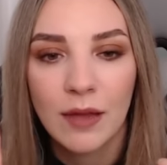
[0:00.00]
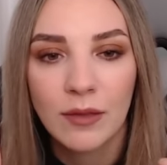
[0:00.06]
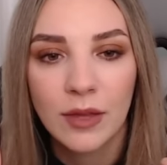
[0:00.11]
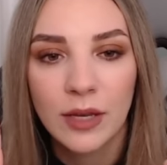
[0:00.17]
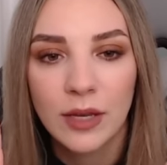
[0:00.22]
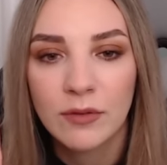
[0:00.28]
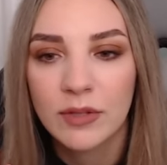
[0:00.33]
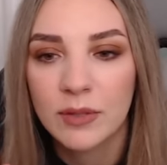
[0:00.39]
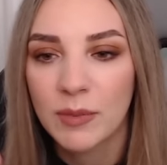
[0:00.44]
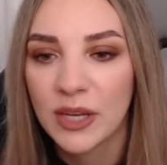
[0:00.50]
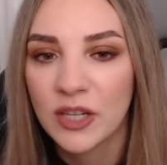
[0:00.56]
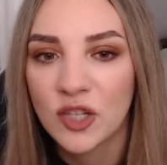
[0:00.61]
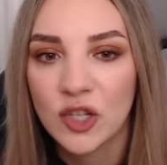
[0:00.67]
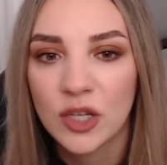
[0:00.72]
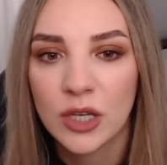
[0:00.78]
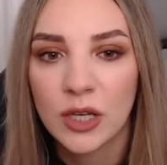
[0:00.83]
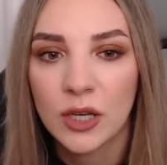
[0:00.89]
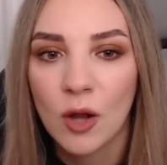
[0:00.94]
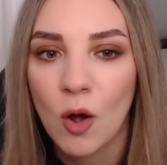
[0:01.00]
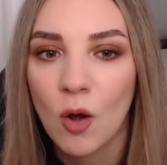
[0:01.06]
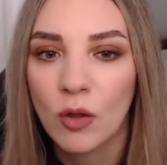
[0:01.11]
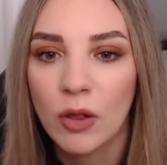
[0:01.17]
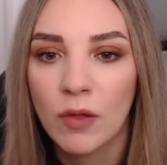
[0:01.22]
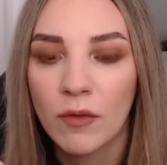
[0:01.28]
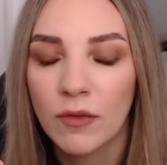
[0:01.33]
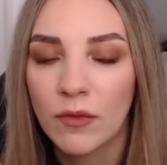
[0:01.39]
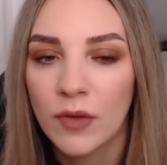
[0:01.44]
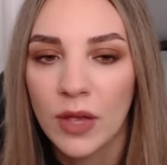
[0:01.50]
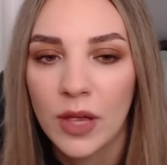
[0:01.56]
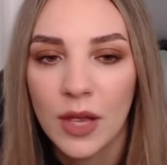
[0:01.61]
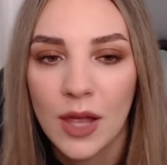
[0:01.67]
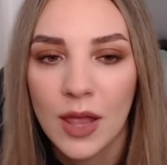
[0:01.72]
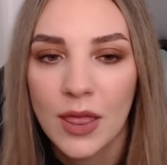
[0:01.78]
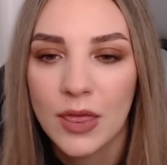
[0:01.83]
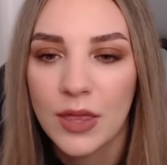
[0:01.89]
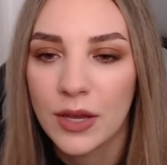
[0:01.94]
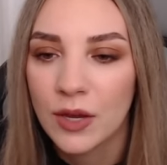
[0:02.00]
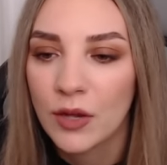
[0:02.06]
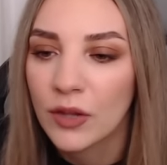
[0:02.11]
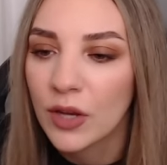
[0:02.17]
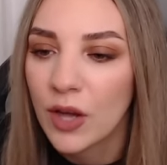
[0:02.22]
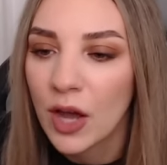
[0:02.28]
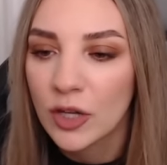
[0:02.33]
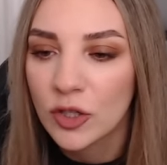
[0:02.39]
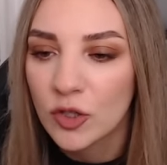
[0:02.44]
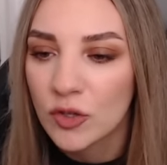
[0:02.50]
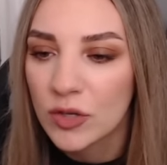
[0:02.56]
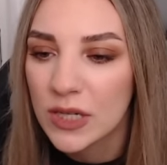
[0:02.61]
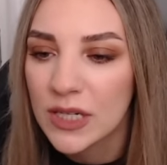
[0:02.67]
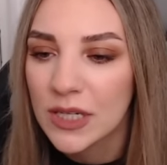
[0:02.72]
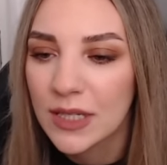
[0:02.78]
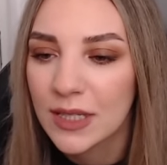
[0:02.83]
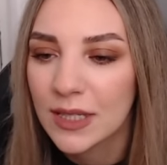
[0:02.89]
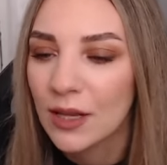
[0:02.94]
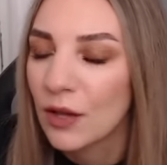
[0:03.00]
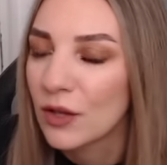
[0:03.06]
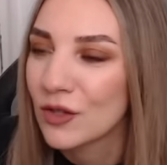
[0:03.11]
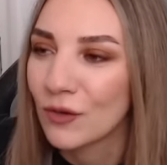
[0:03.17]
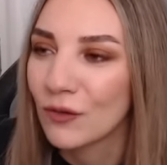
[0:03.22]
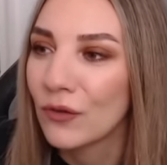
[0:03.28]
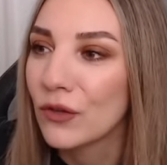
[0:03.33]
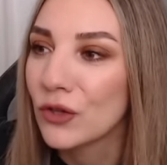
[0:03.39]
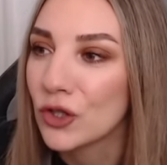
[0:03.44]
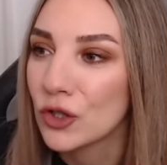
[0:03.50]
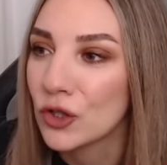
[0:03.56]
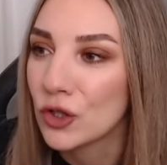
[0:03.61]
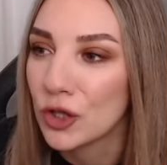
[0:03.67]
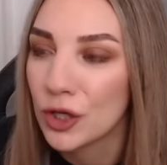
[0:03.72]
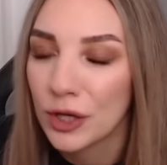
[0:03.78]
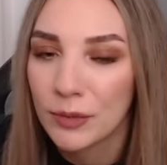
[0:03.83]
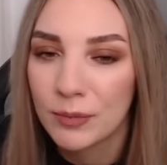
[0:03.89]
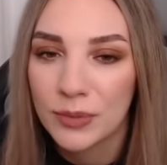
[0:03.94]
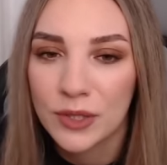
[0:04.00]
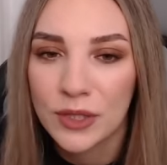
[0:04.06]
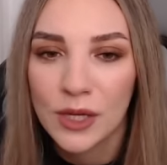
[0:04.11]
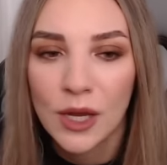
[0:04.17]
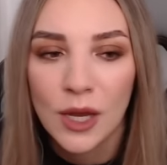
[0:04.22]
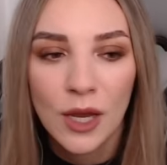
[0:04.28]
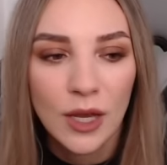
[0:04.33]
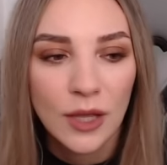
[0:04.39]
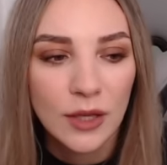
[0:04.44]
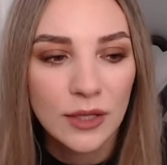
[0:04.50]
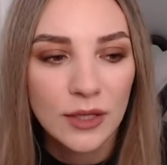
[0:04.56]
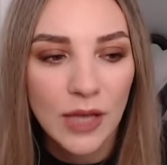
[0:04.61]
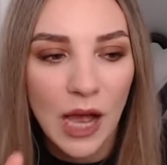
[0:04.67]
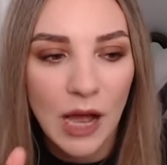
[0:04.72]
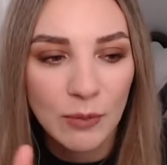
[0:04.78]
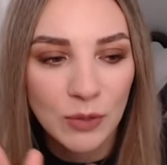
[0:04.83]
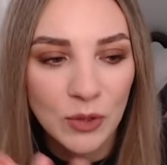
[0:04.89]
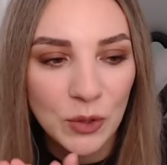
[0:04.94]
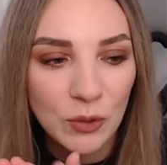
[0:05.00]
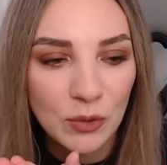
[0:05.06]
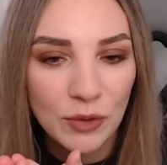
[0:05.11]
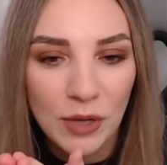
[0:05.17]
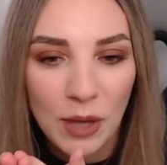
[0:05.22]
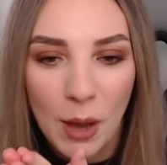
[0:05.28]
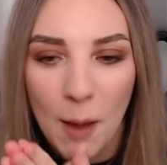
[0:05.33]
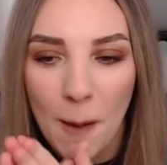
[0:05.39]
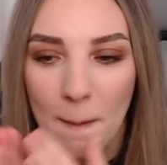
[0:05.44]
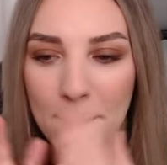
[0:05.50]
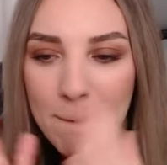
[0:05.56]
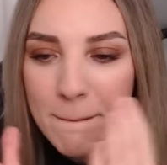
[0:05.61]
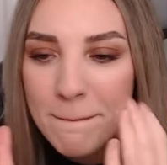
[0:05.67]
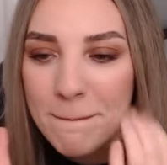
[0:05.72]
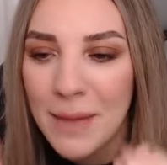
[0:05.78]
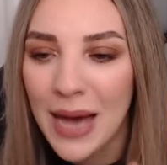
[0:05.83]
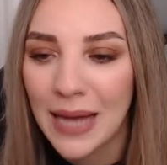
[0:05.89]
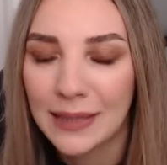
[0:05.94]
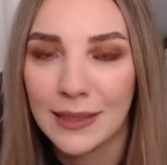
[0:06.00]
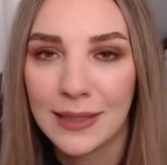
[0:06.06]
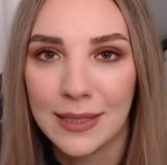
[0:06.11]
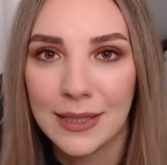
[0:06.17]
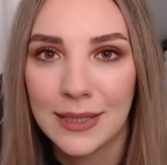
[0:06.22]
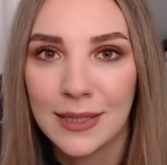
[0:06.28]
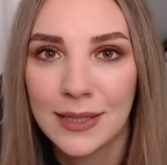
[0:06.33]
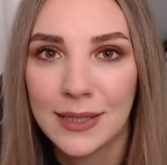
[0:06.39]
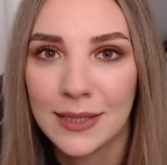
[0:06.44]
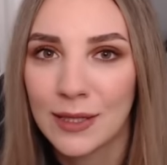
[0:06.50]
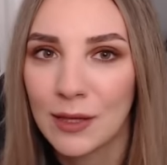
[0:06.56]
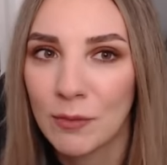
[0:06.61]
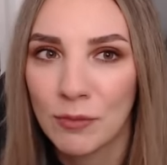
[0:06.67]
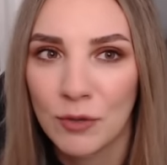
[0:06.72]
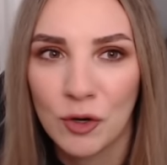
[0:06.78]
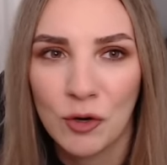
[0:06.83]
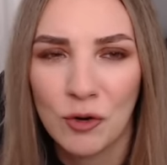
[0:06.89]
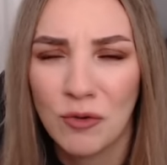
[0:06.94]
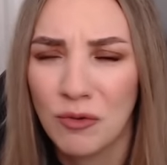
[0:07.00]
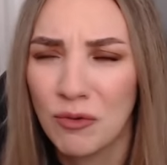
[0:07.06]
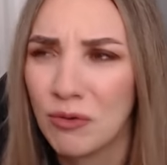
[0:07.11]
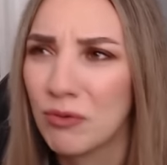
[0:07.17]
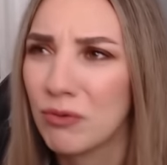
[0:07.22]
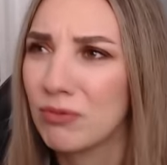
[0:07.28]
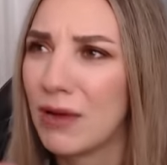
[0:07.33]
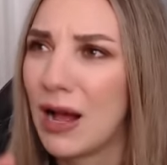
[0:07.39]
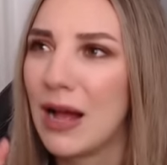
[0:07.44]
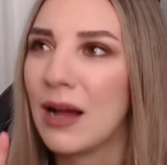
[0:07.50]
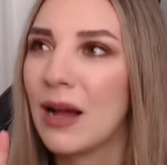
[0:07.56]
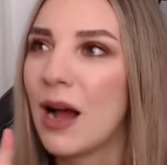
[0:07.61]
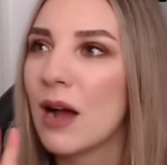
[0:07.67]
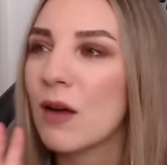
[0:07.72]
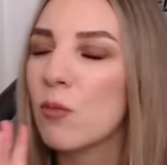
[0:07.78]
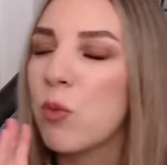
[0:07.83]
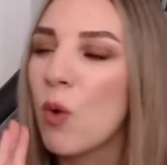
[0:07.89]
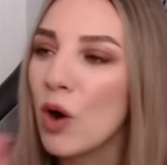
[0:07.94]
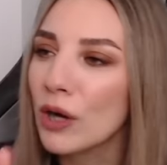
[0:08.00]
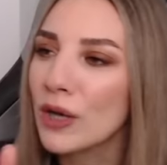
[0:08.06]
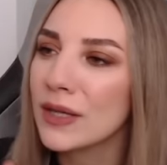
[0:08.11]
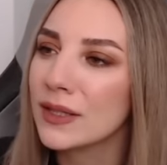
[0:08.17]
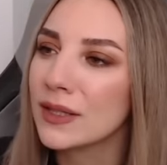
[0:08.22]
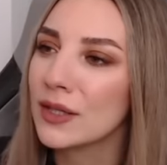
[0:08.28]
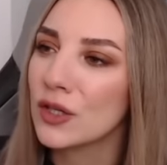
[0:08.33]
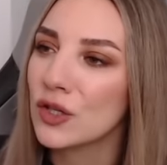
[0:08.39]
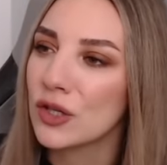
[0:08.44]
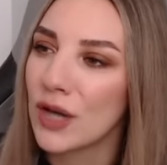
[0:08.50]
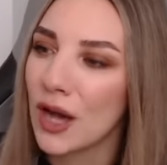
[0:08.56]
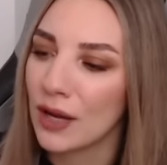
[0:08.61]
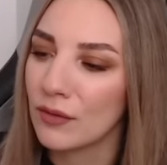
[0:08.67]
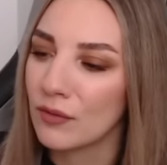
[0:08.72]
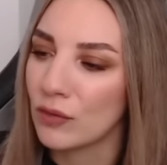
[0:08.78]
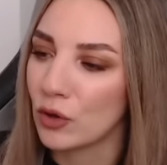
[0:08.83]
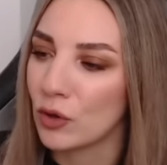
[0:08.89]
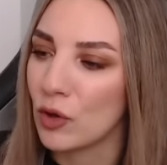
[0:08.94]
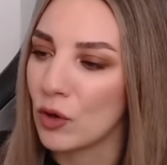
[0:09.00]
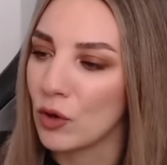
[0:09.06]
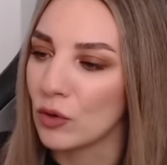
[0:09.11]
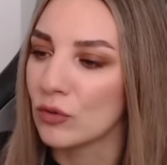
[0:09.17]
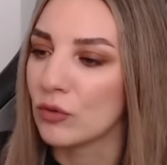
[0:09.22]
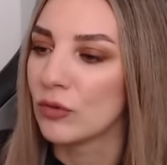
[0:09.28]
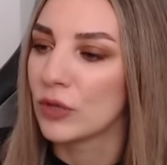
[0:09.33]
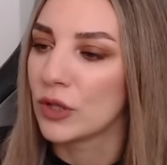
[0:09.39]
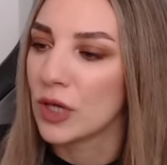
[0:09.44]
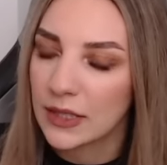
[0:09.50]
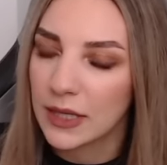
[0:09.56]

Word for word: I think he was mentioning all of the other countries, some fish and chips, this absolute madness, some what is the genre called?